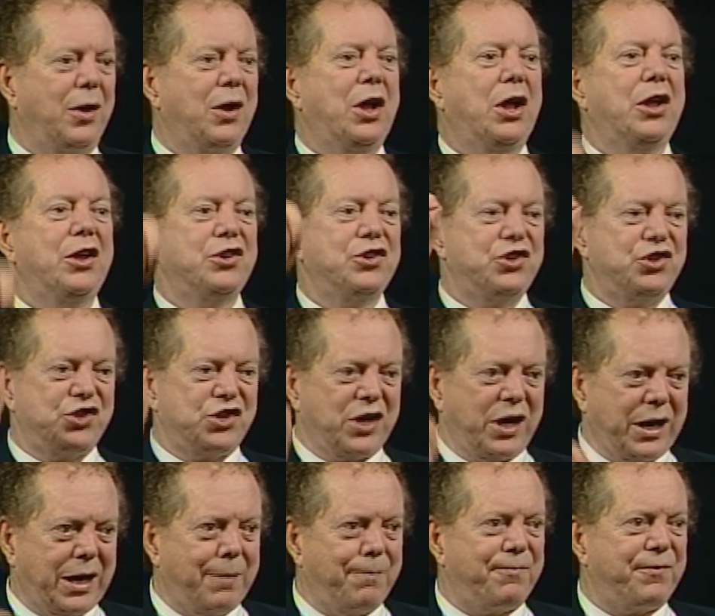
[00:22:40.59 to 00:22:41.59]
Well,
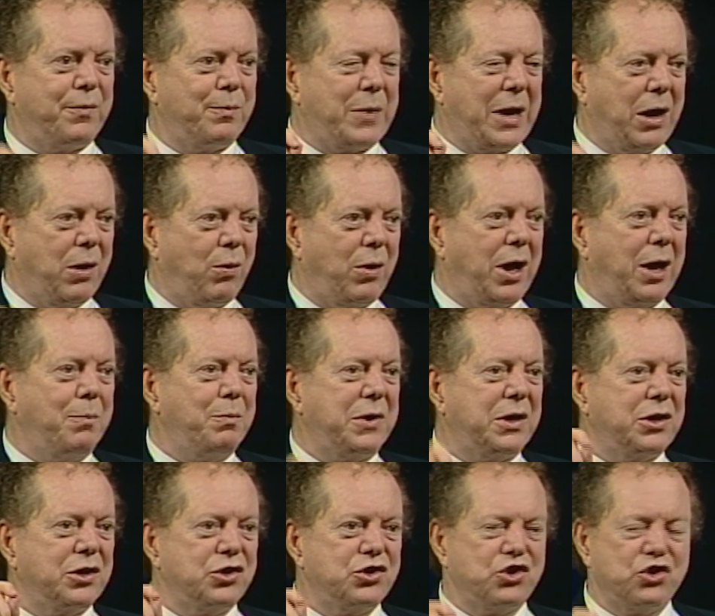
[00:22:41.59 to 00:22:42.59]
shut up from now
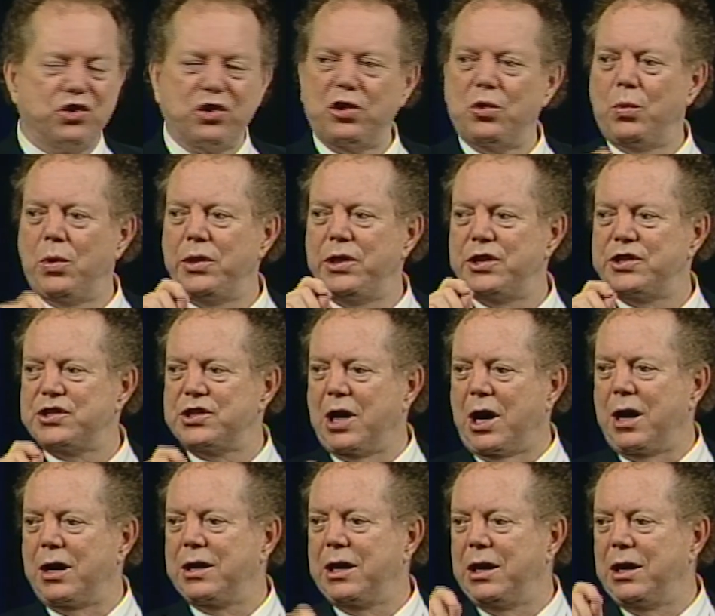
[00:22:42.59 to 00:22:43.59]
on because you're the one
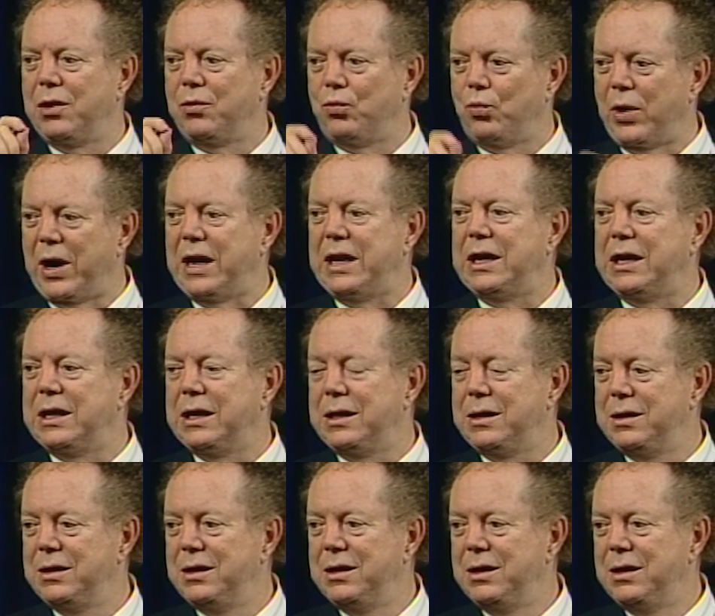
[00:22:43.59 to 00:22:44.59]
that's talking and writing
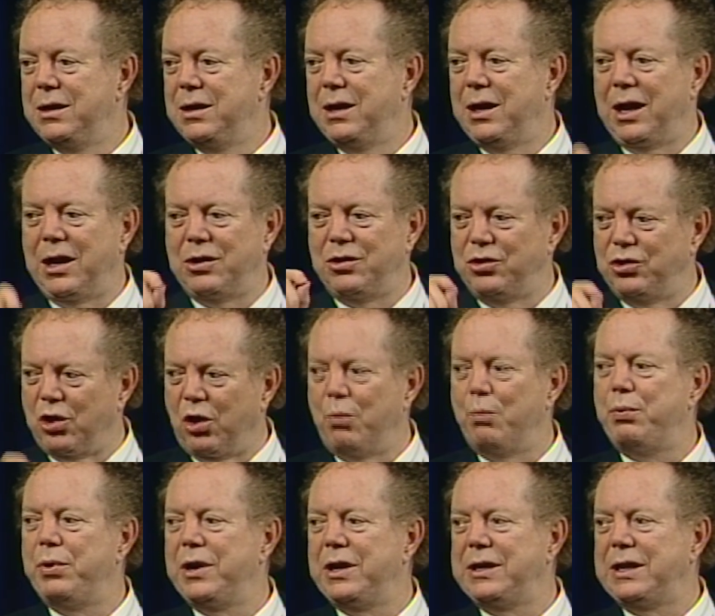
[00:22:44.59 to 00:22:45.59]
it, and
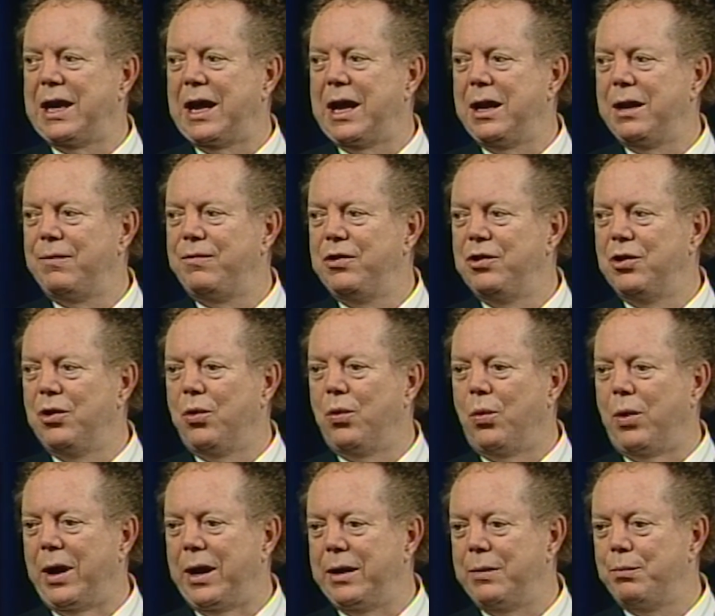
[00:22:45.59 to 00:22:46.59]
don't put it down if you
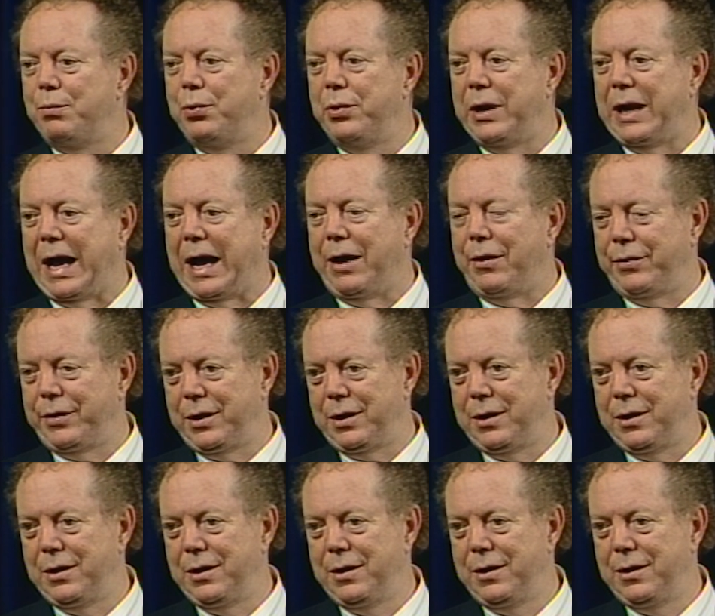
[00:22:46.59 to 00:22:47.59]
don't want it put out.